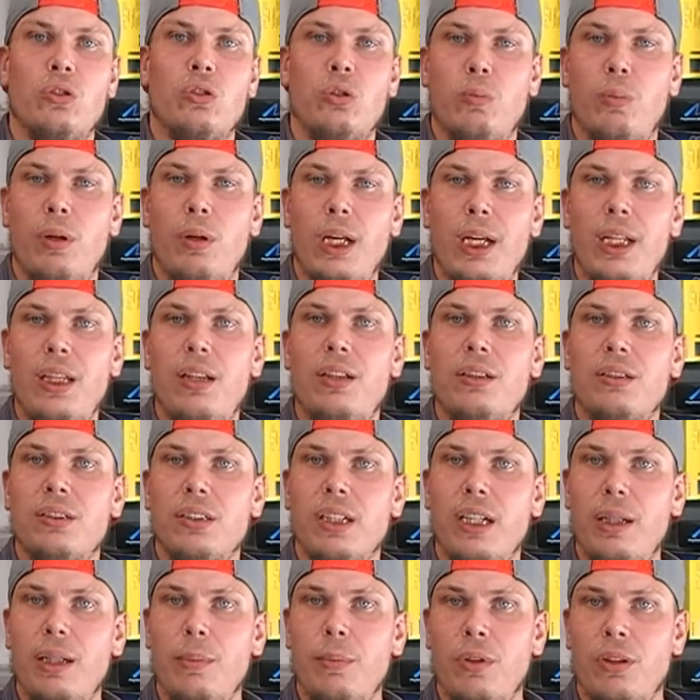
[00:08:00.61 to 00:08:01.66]
to play this
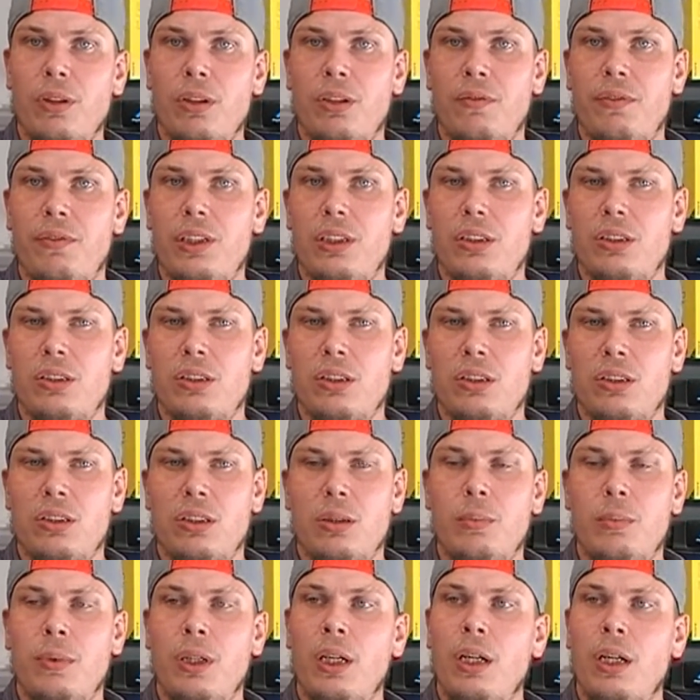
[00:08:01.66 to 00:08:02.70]
game on the Vita system